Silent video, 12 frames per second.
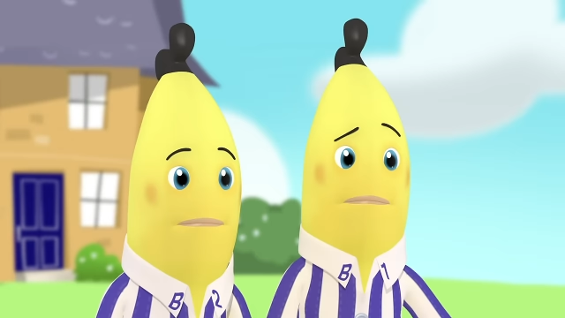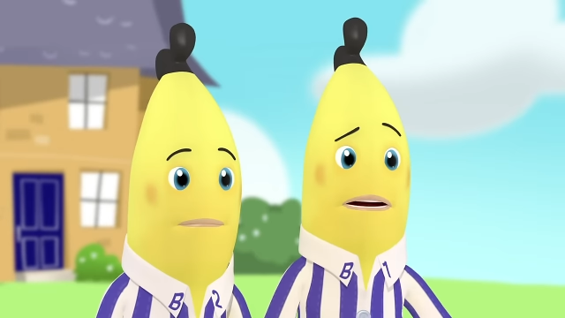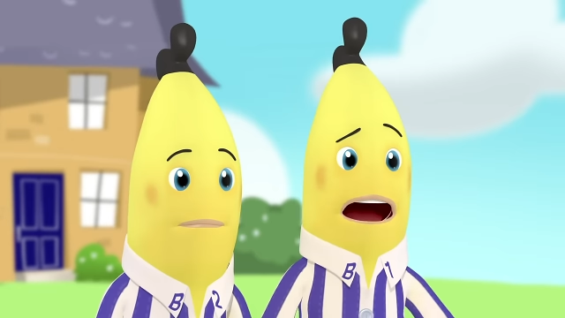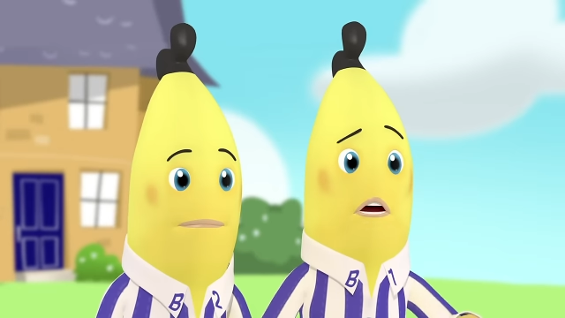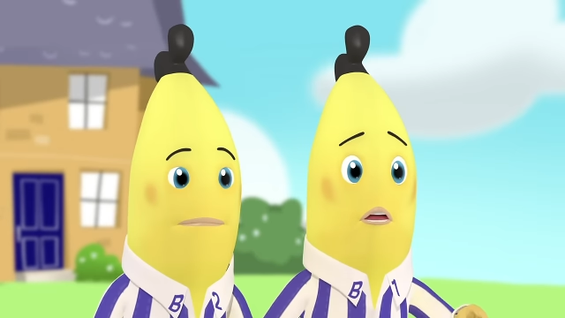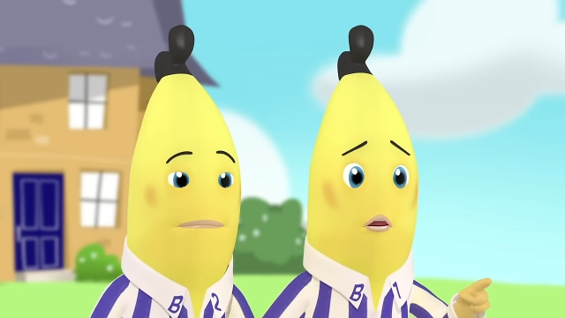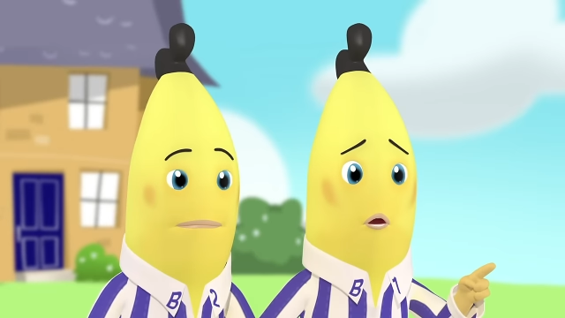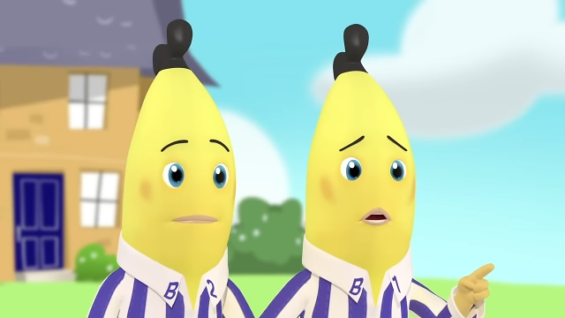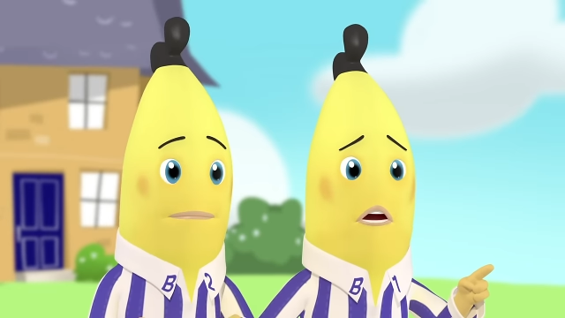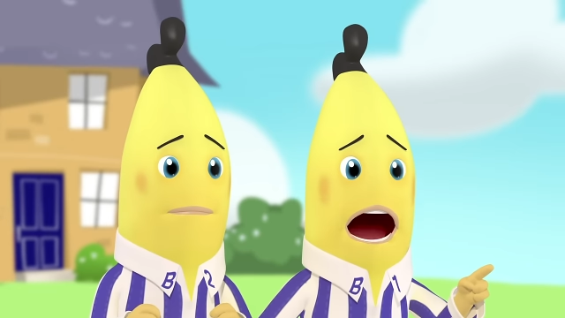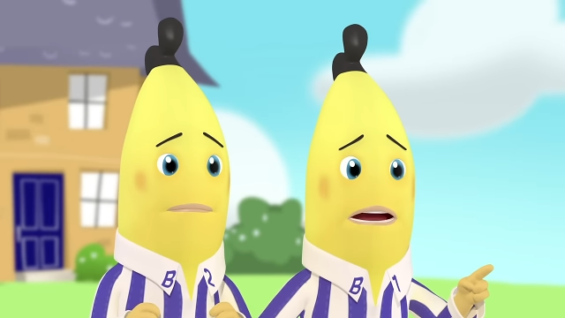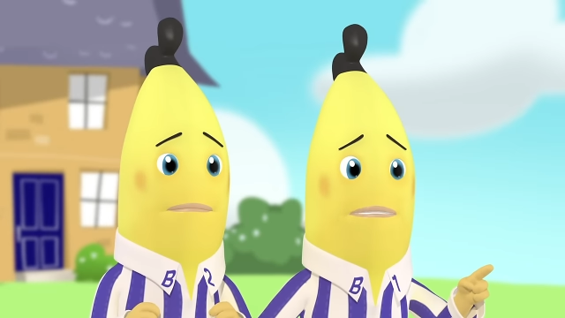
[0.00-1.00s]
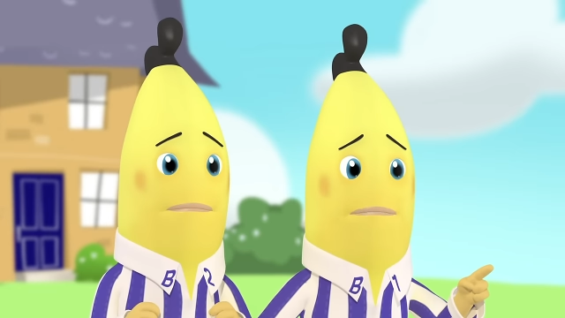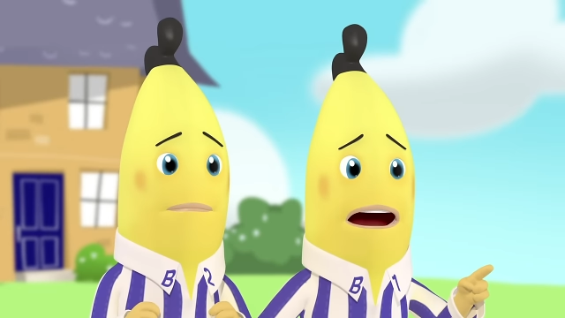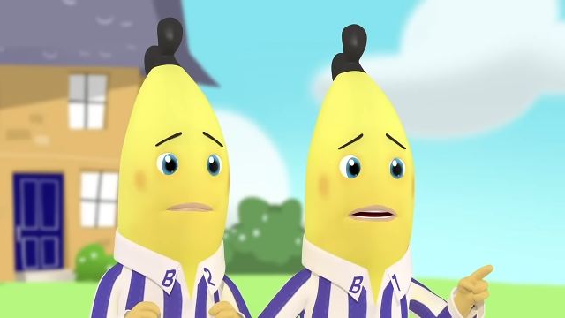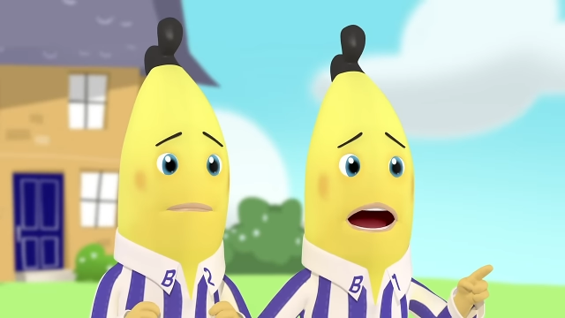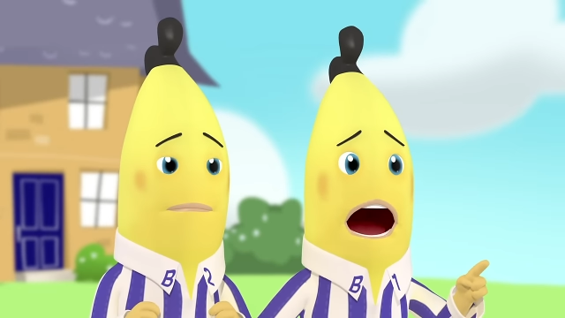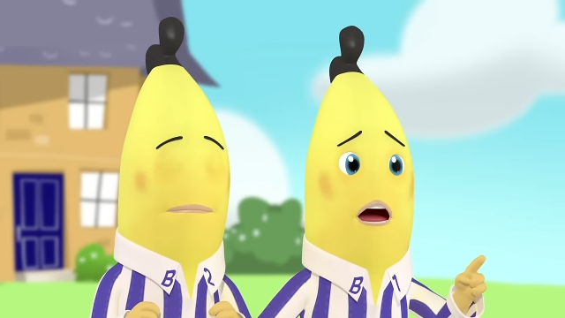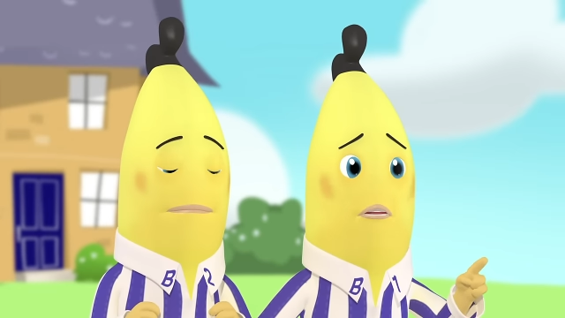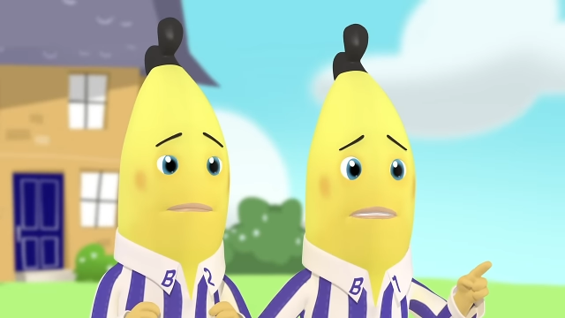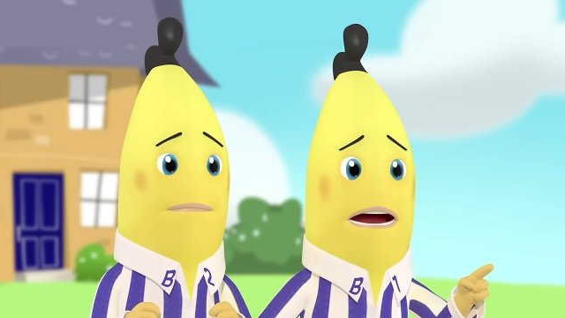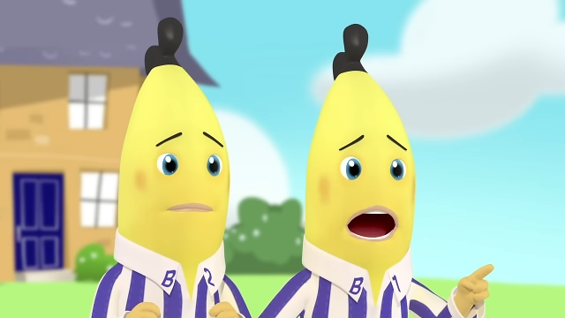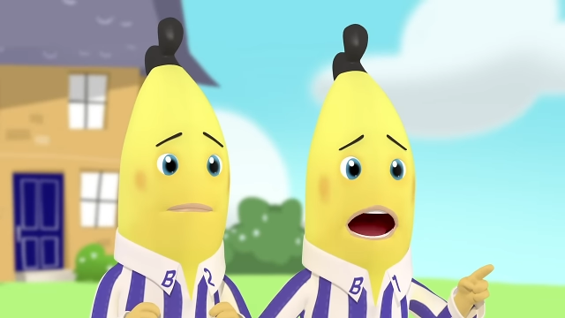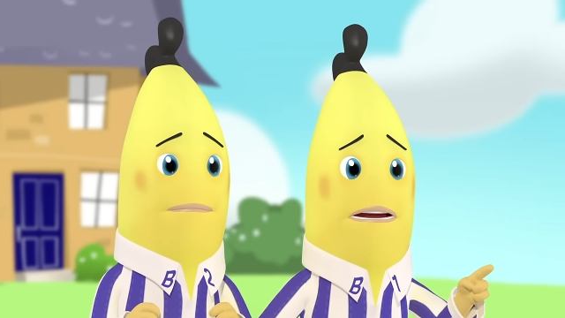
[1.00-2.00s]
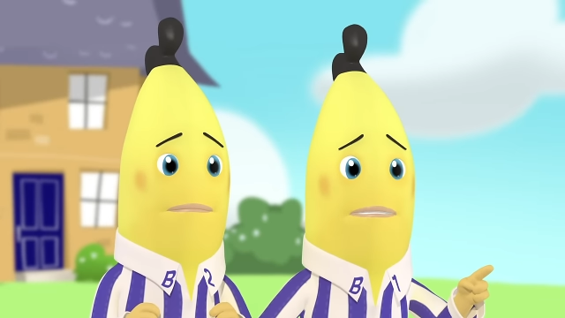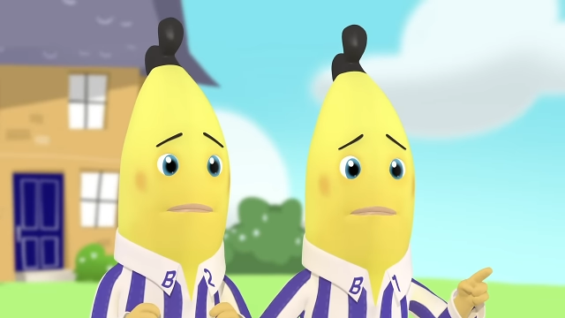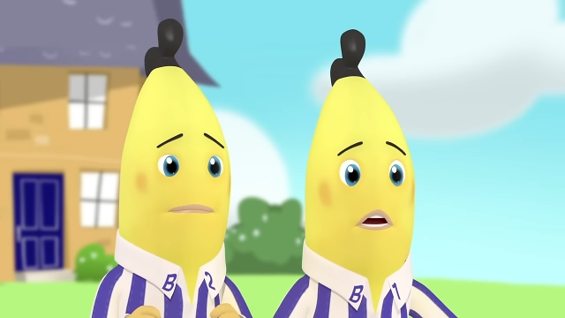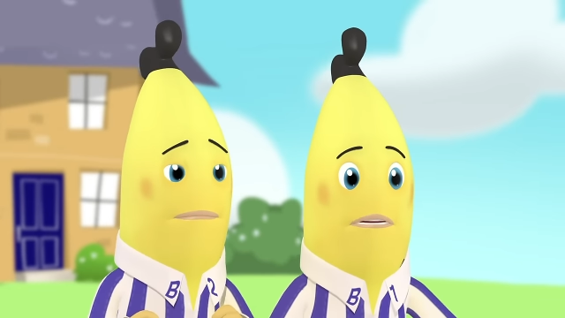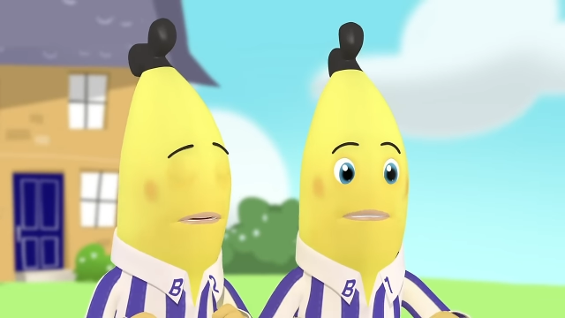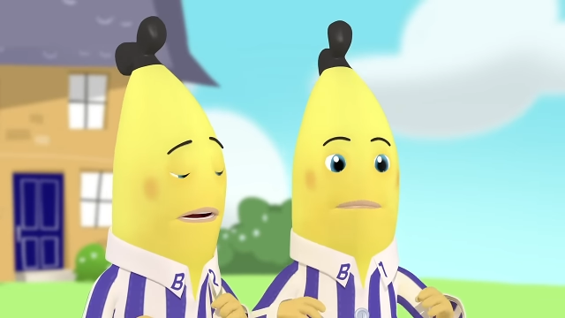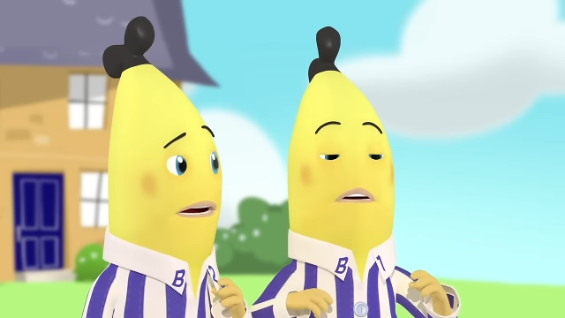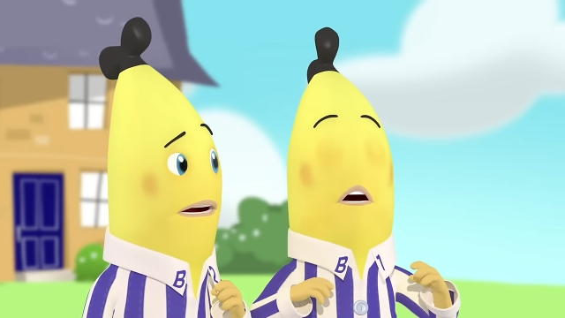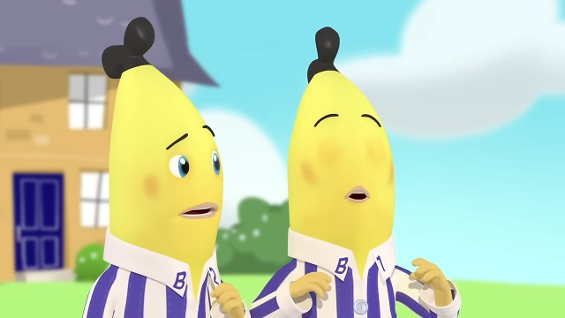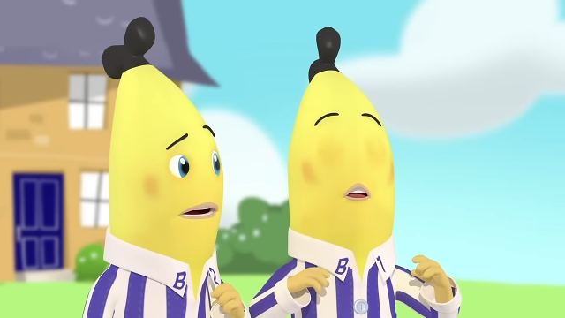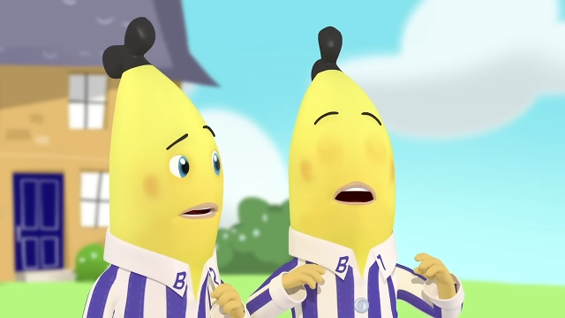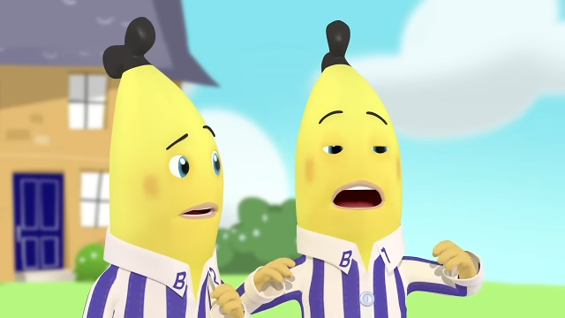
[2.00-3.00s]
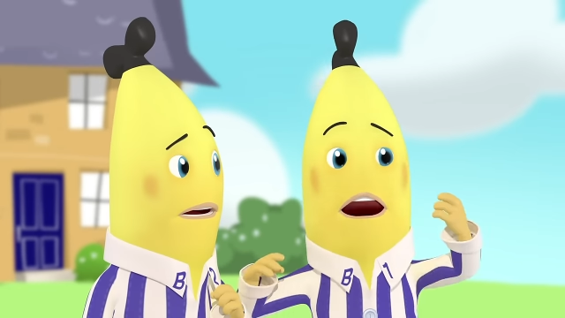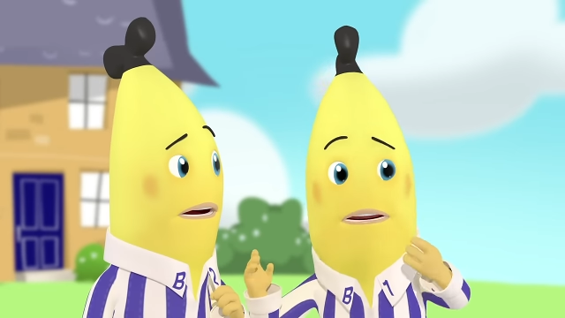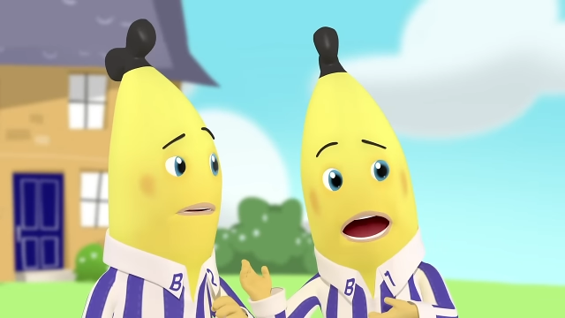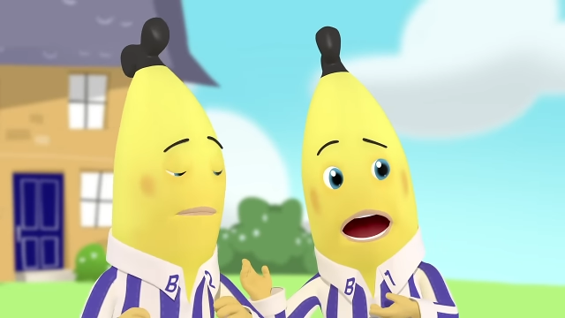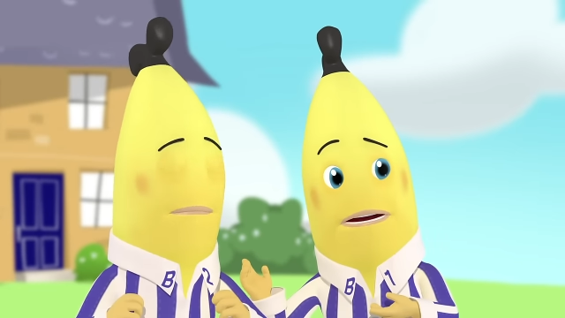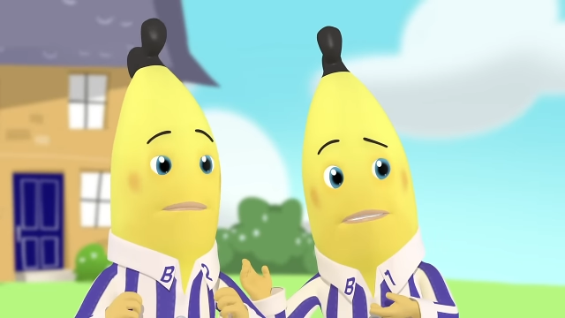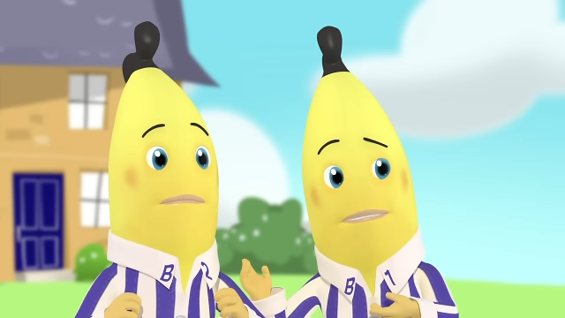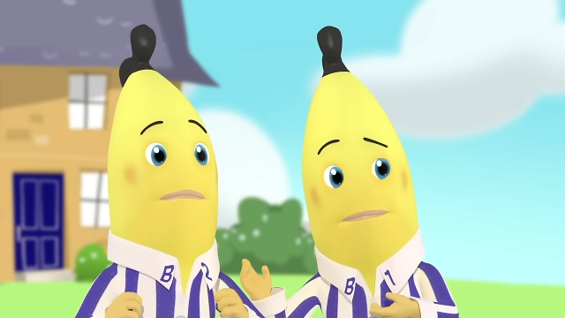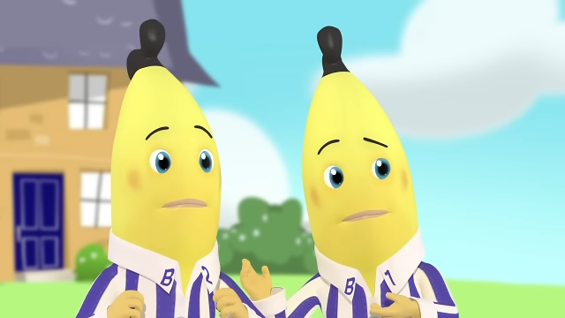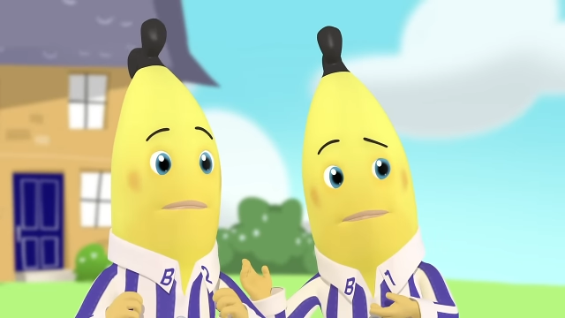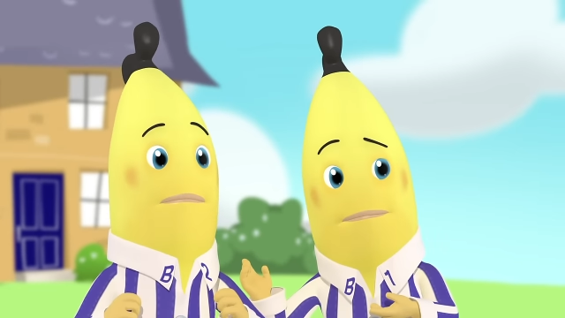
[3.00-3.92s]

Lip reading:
No face is visible, so there are no lips to read.